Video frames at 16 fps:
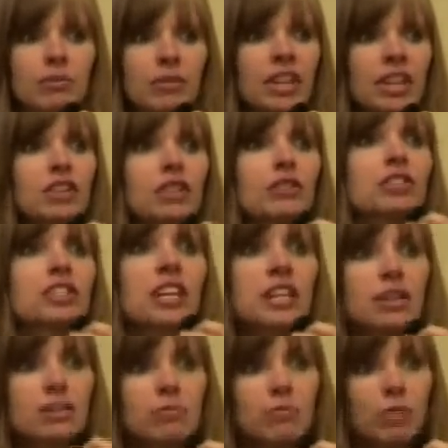get your
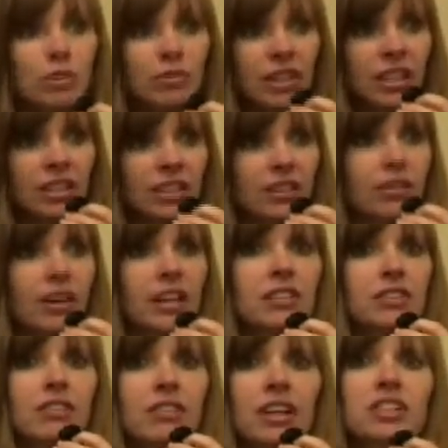team moving in the right
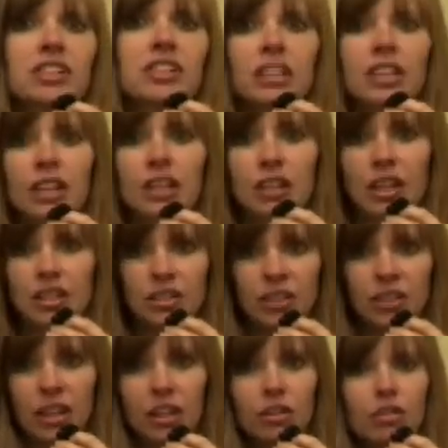direction and
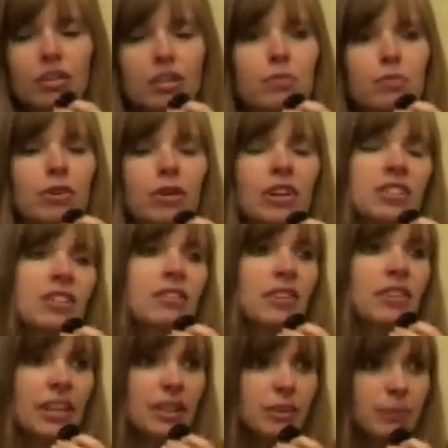to increase
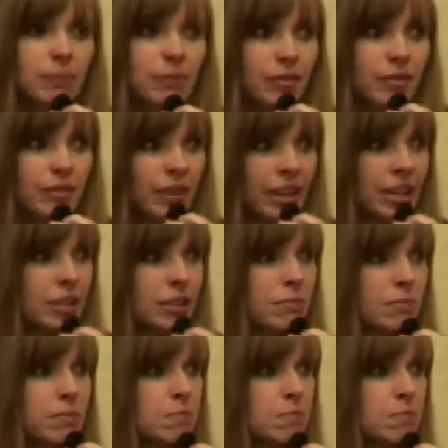productivity, right?